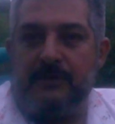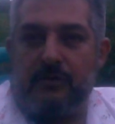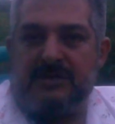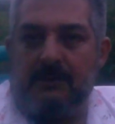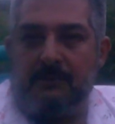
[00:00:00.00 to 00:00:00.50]

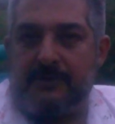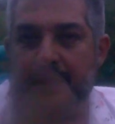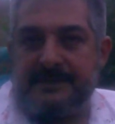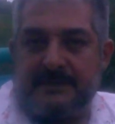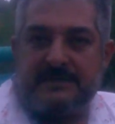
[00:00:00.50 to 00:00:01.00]
your
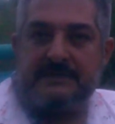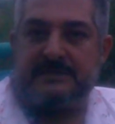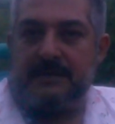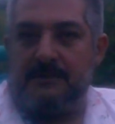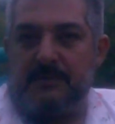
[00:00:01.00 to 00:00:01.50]
democratic
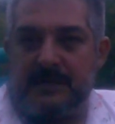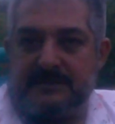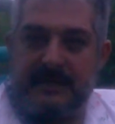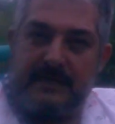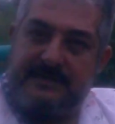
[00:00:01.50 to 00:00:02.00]
system
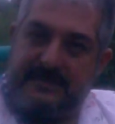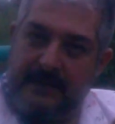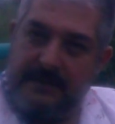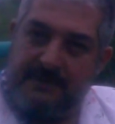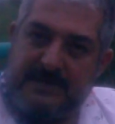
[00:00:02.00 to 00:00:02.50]
because they can
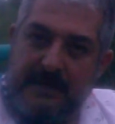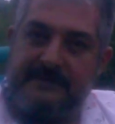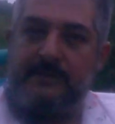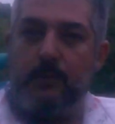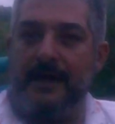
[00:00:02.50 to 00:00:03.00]
sell
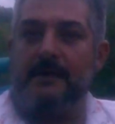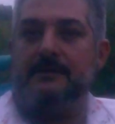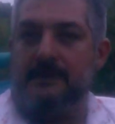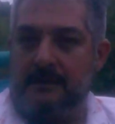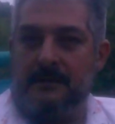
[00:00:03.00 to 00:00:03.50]
themselves well.